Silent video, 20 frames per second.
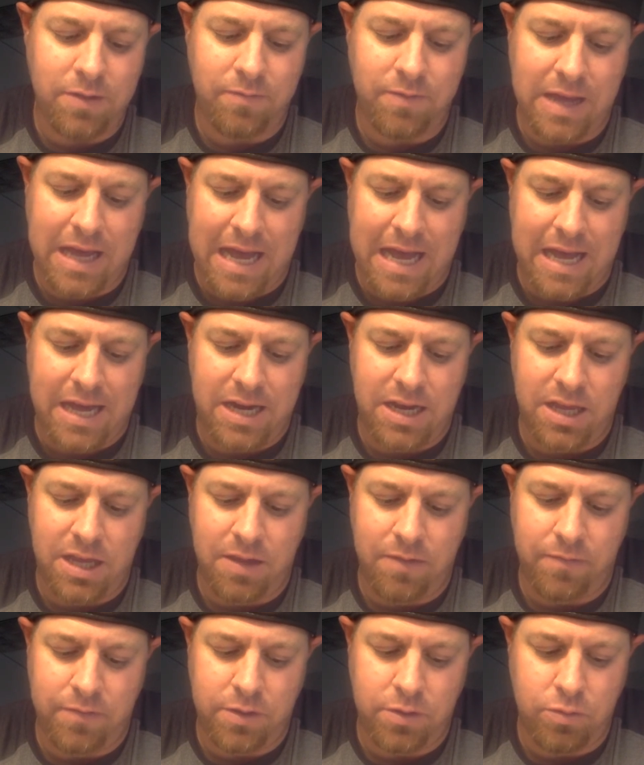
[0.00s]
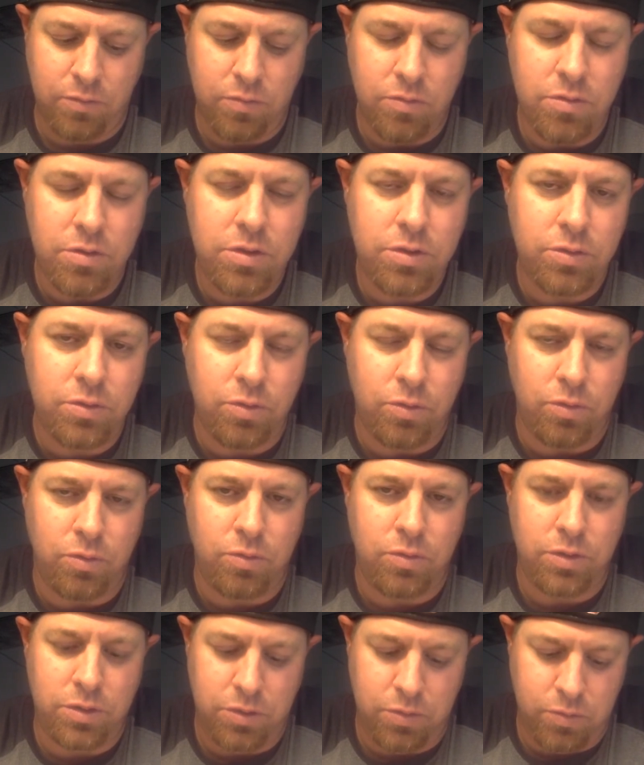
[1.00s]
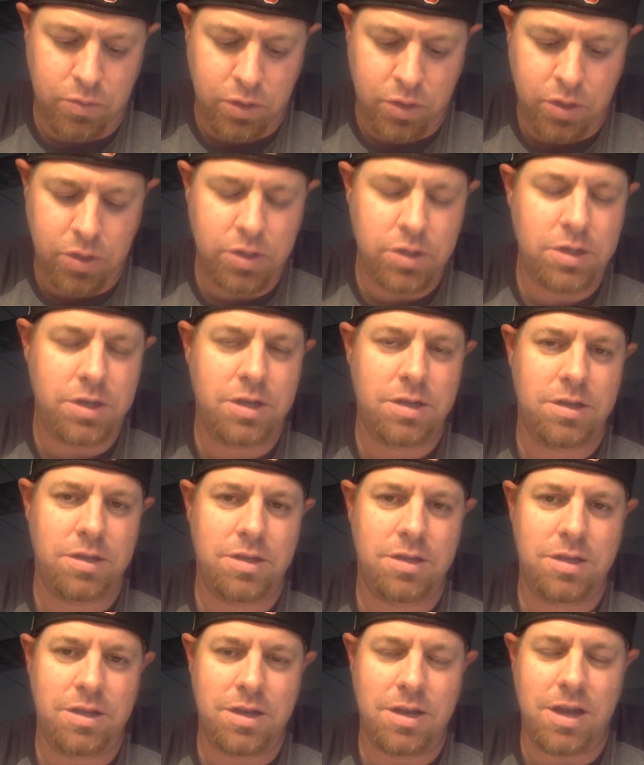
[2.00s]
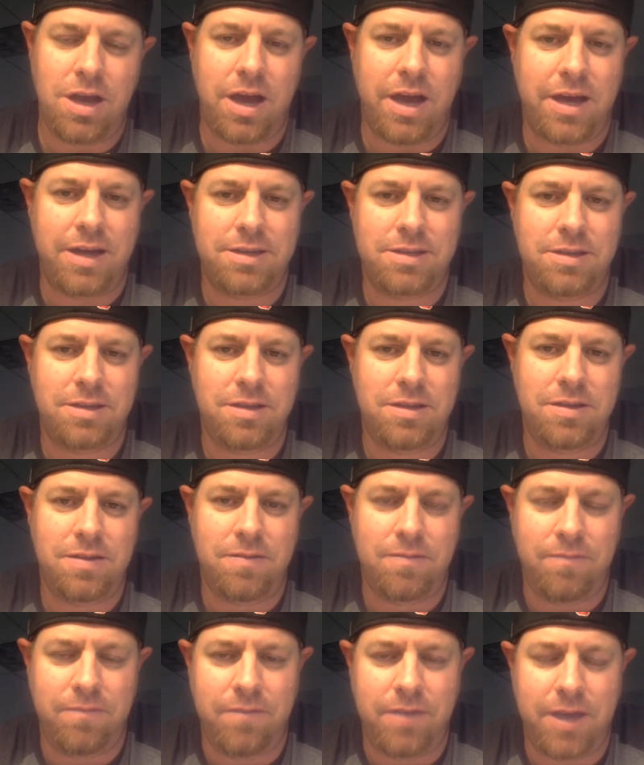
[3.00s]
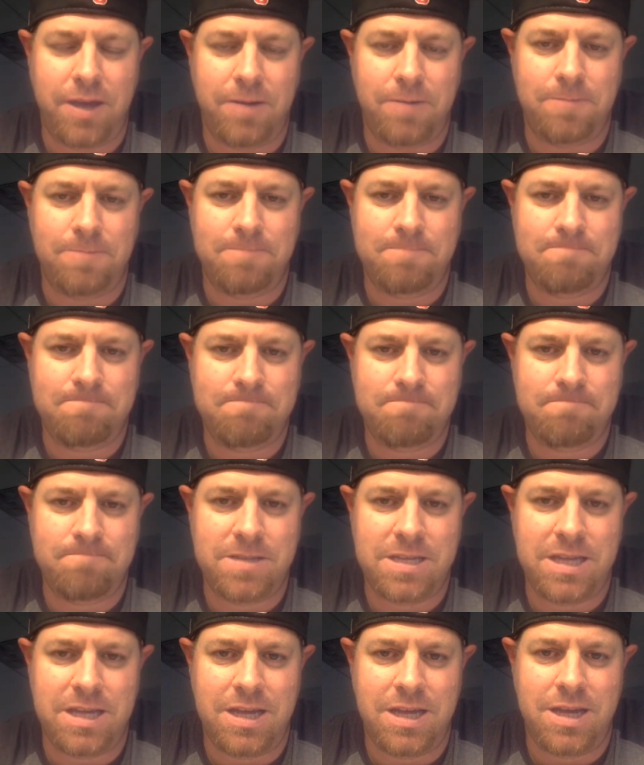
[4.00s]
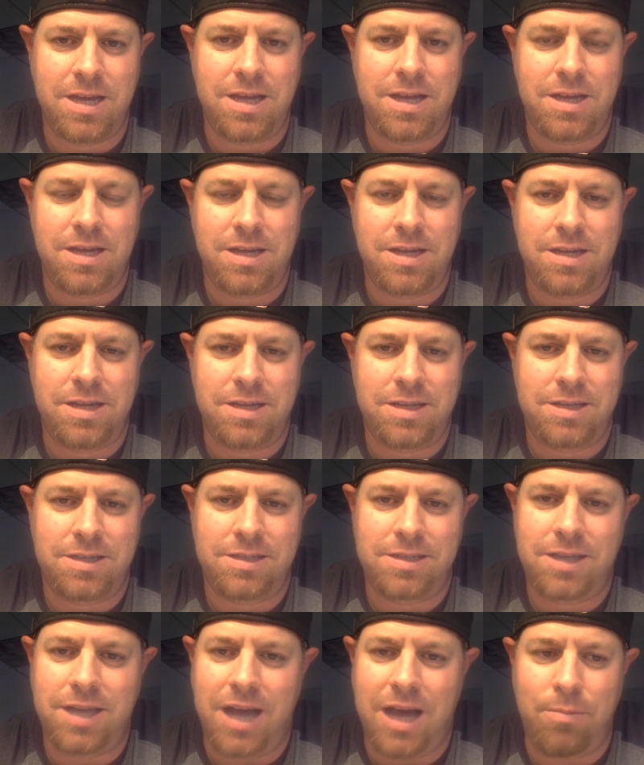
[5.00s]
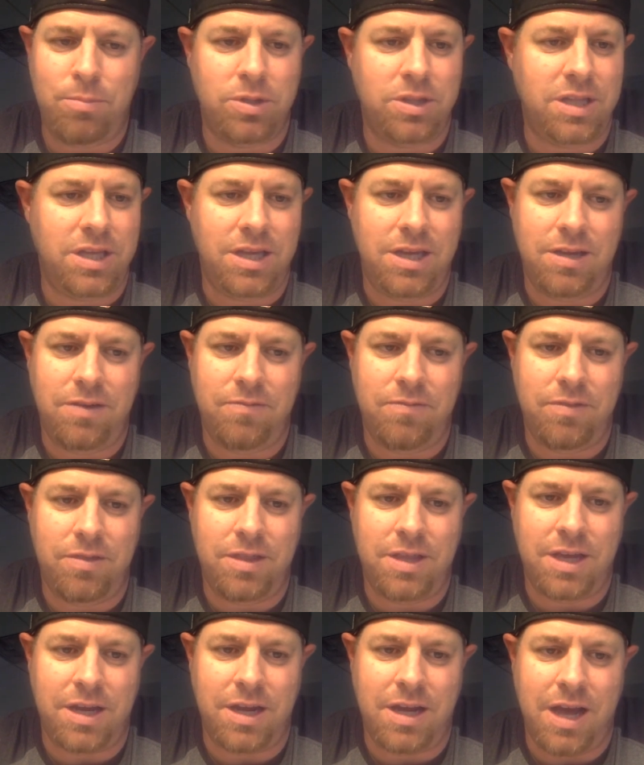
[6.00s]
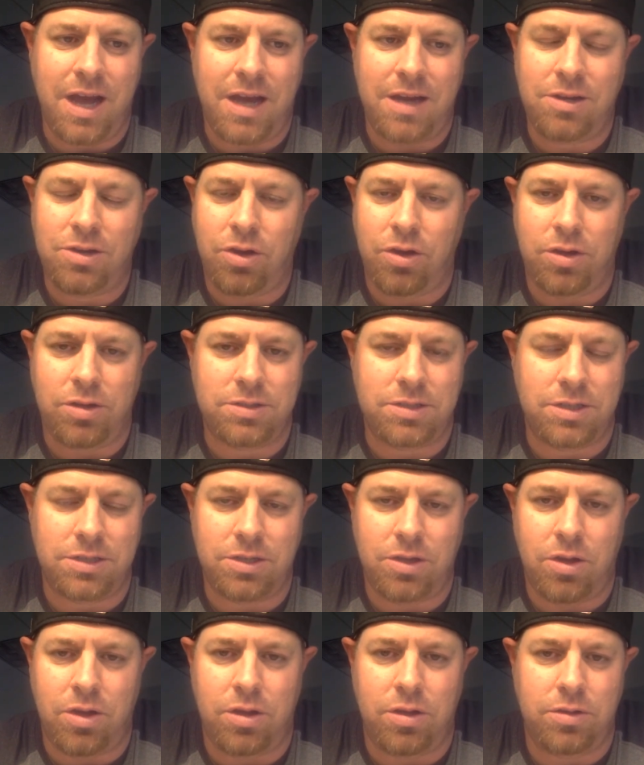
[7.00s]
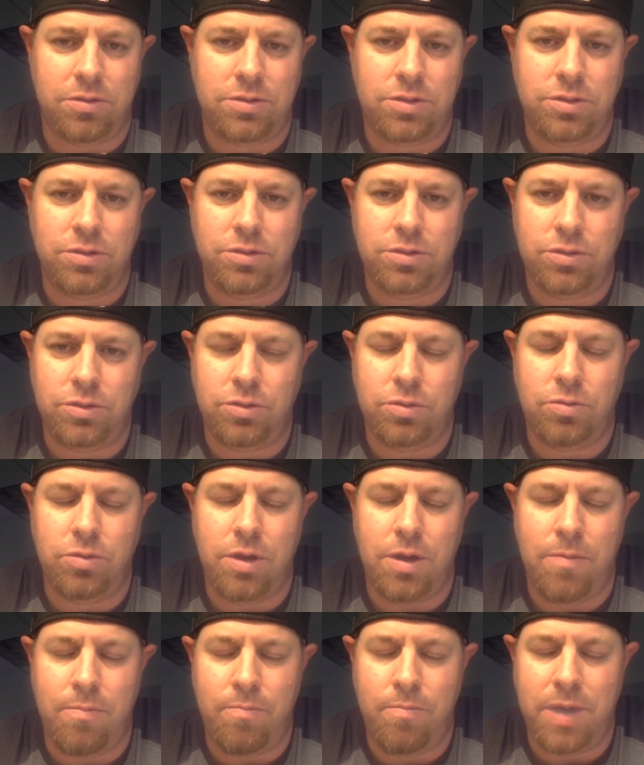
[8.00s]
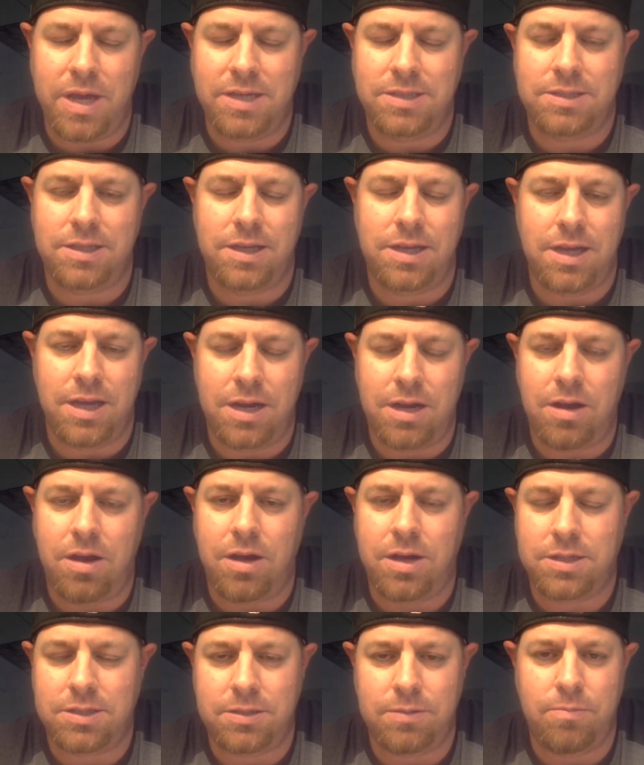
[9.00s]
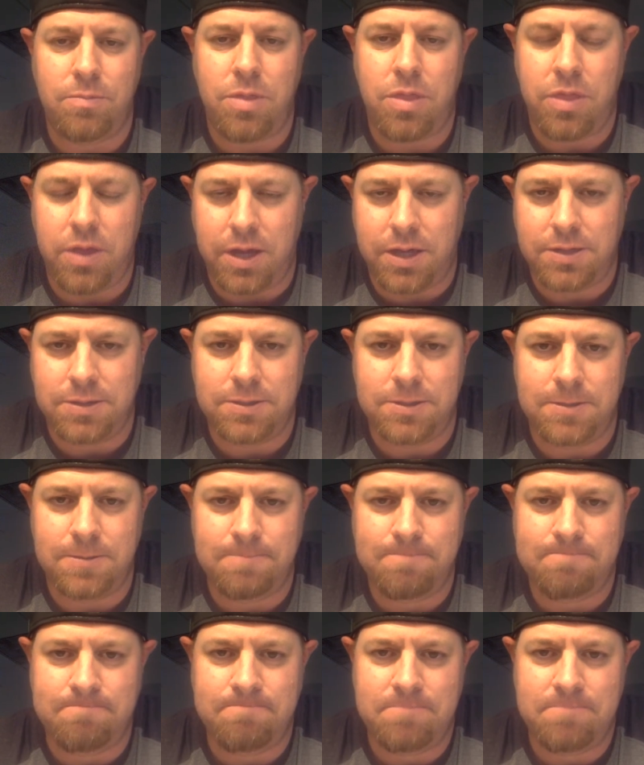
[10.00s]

of God if you knew you could not fail?" See, I believe that God calls us all to do amazing and awesome things.